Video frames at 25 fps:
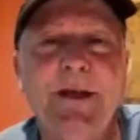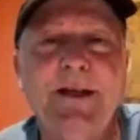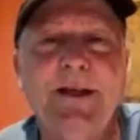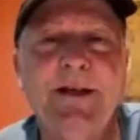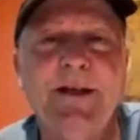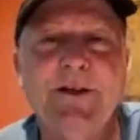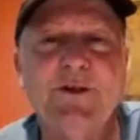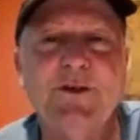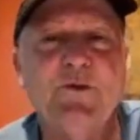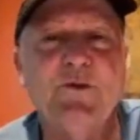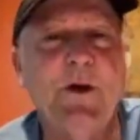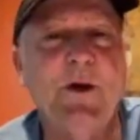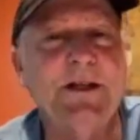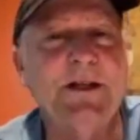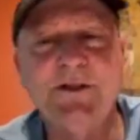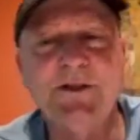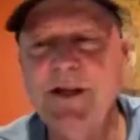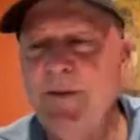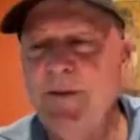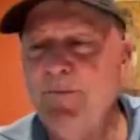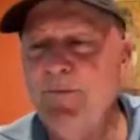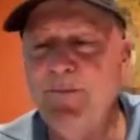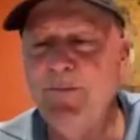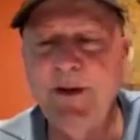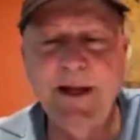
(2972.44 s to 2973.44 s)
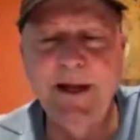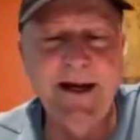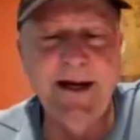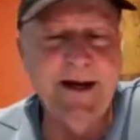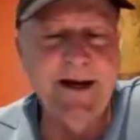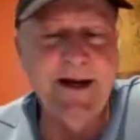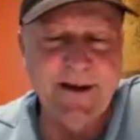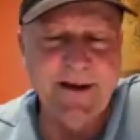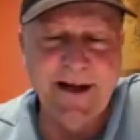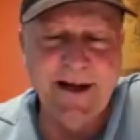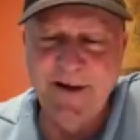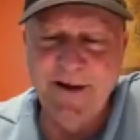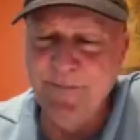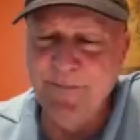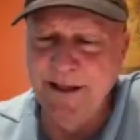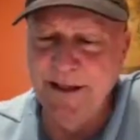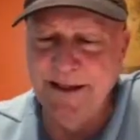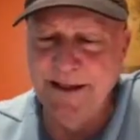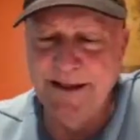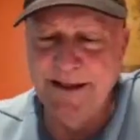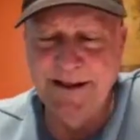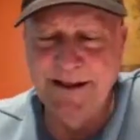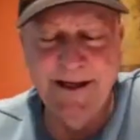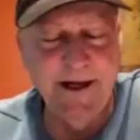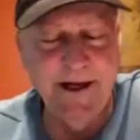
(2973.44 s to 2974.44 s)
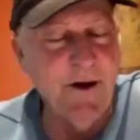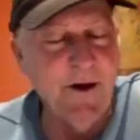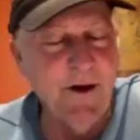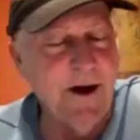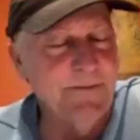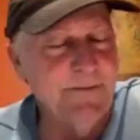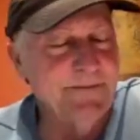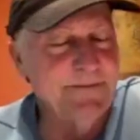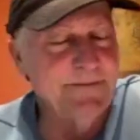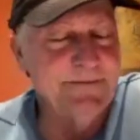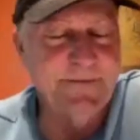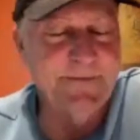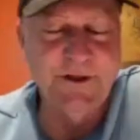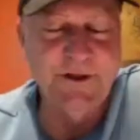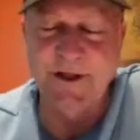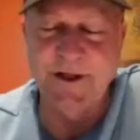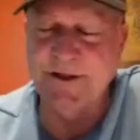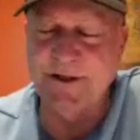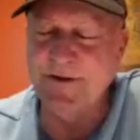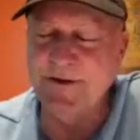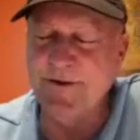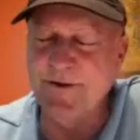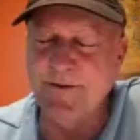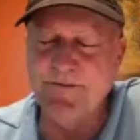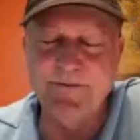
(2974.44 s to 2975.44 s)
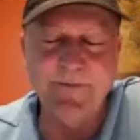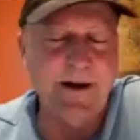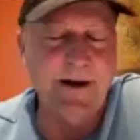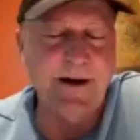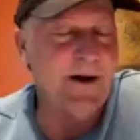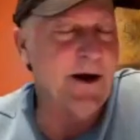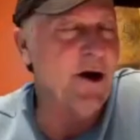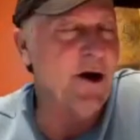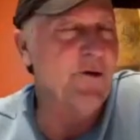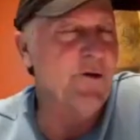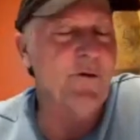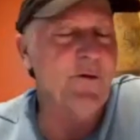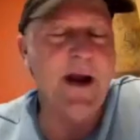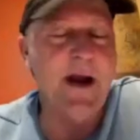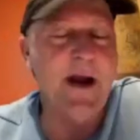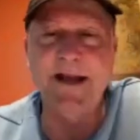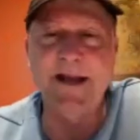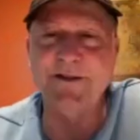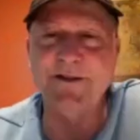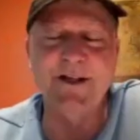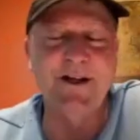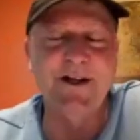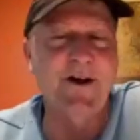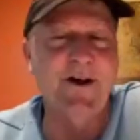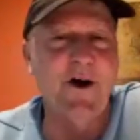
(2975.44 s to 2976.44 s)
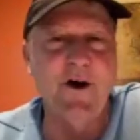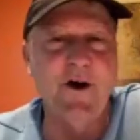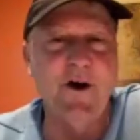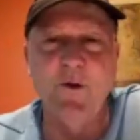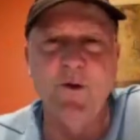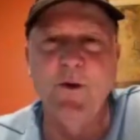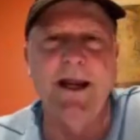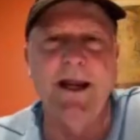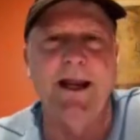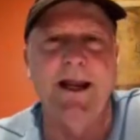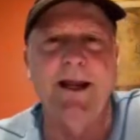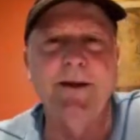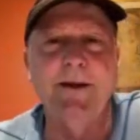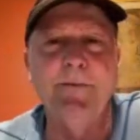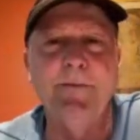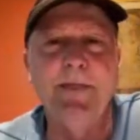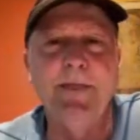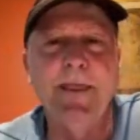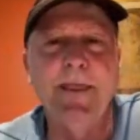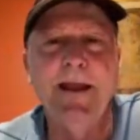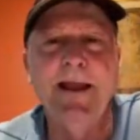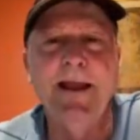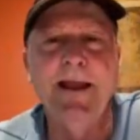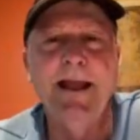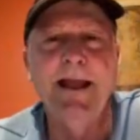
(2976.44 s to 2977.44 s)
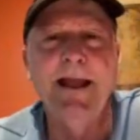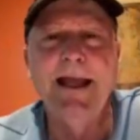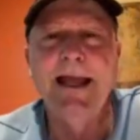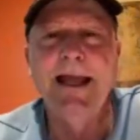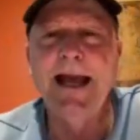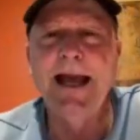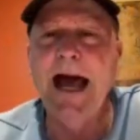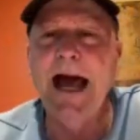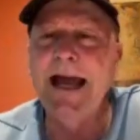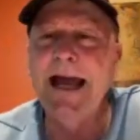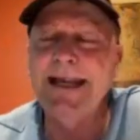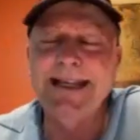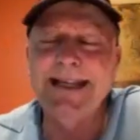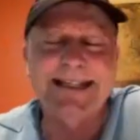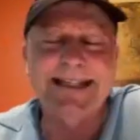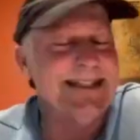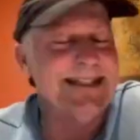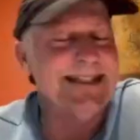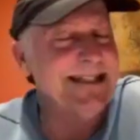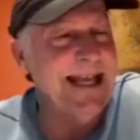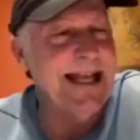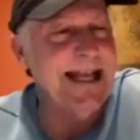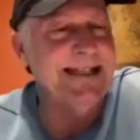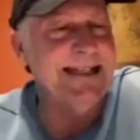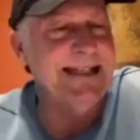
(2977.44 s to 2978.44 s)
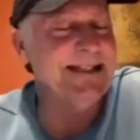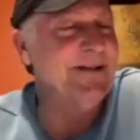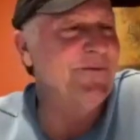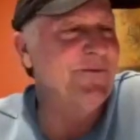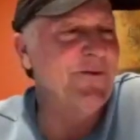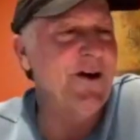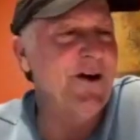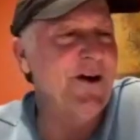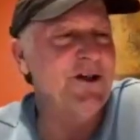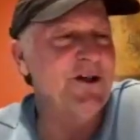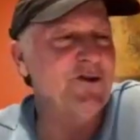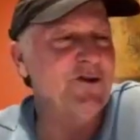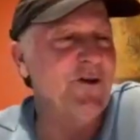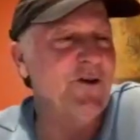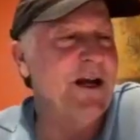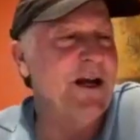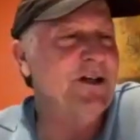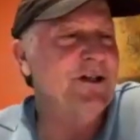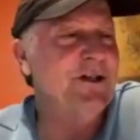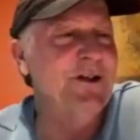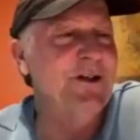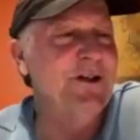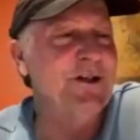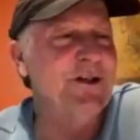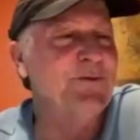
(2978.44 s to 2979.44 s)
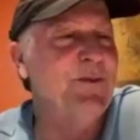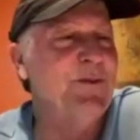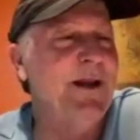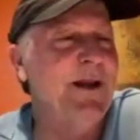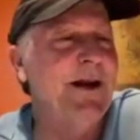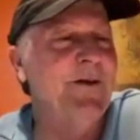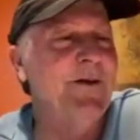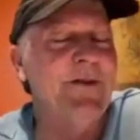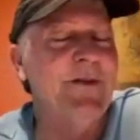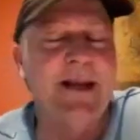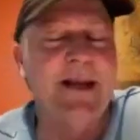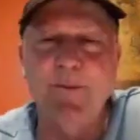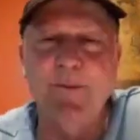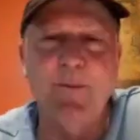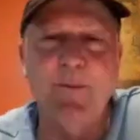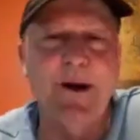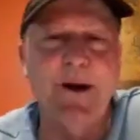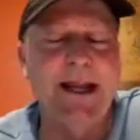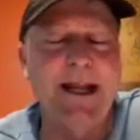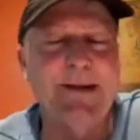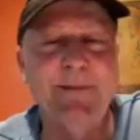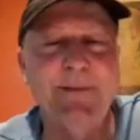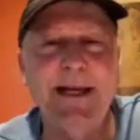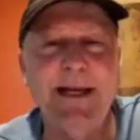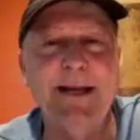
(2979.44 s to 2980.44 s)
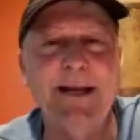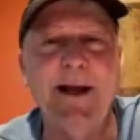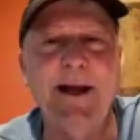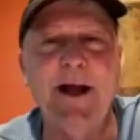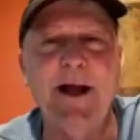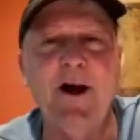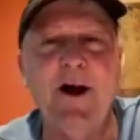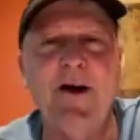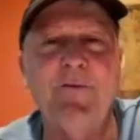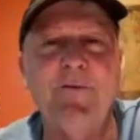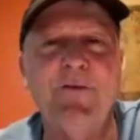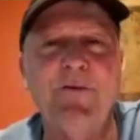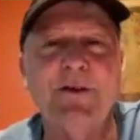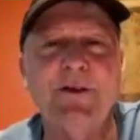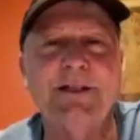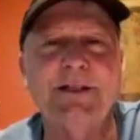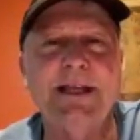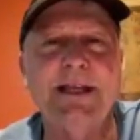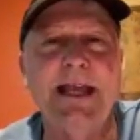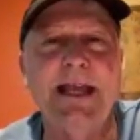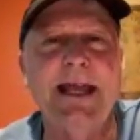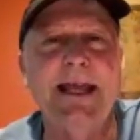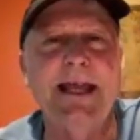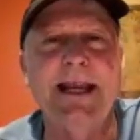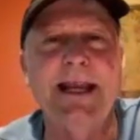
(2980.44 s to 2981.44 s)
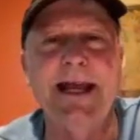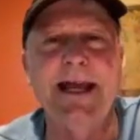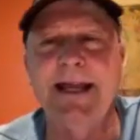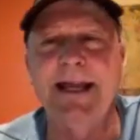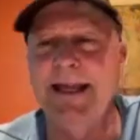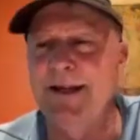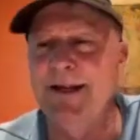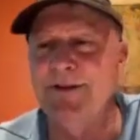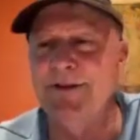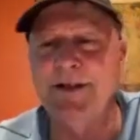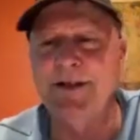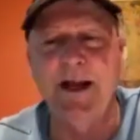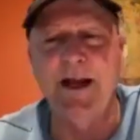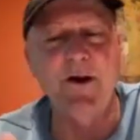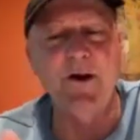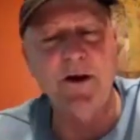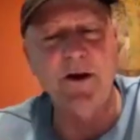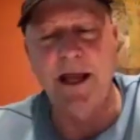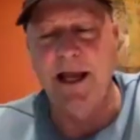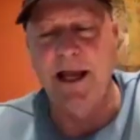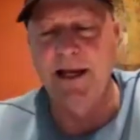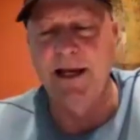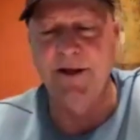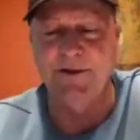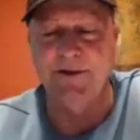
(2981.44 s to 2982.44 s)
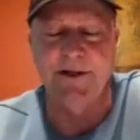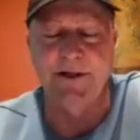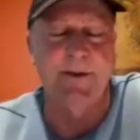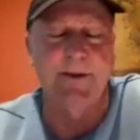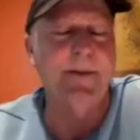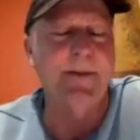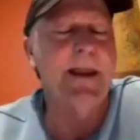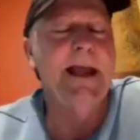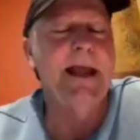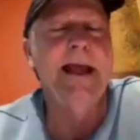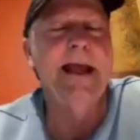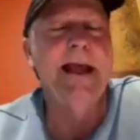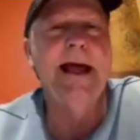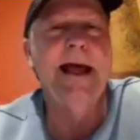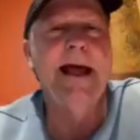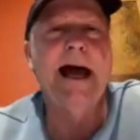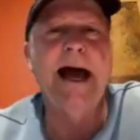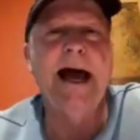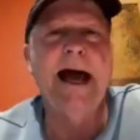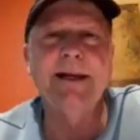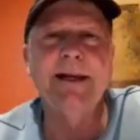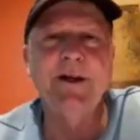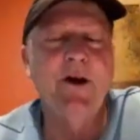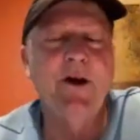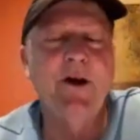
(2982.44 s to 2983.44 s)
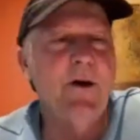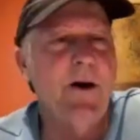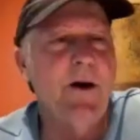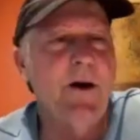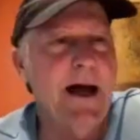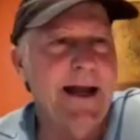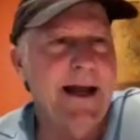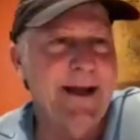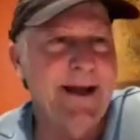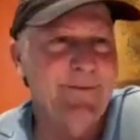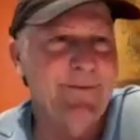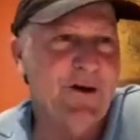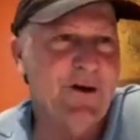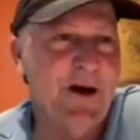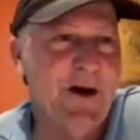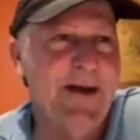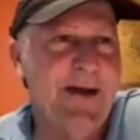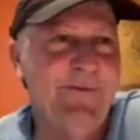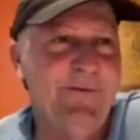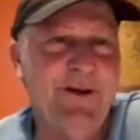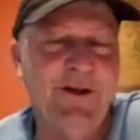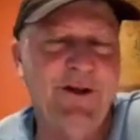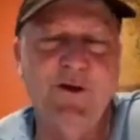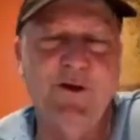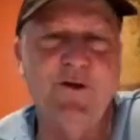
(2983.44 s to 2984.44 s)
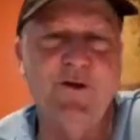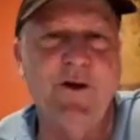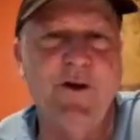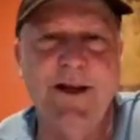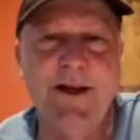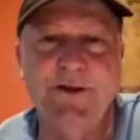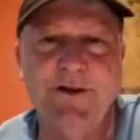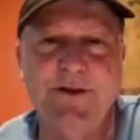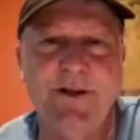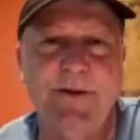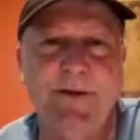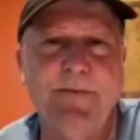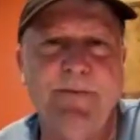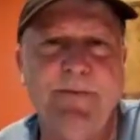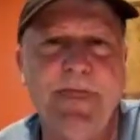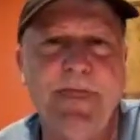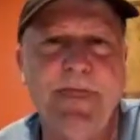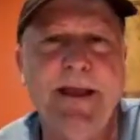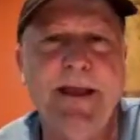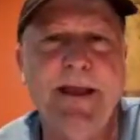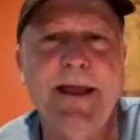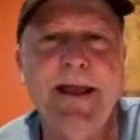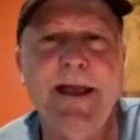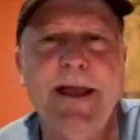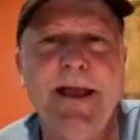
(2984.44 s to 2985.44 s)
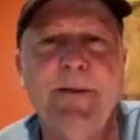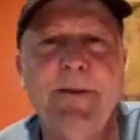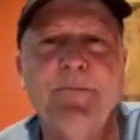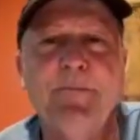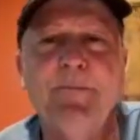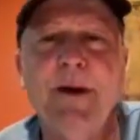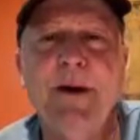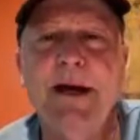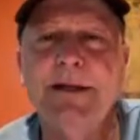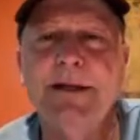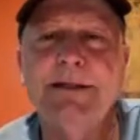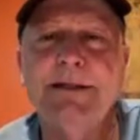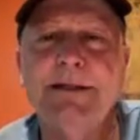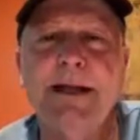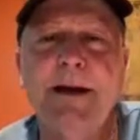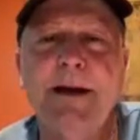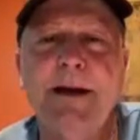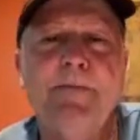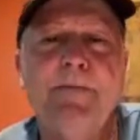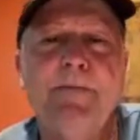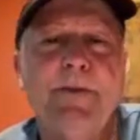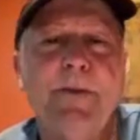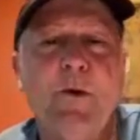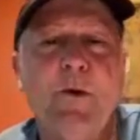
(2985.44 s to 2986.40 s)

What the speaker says: Because when some player that I've been, just harassing all week, I could sense the frustration in this player, and then I'll bring him into my office and I'm going to say, okay, listen, I know I am driving you crazy, but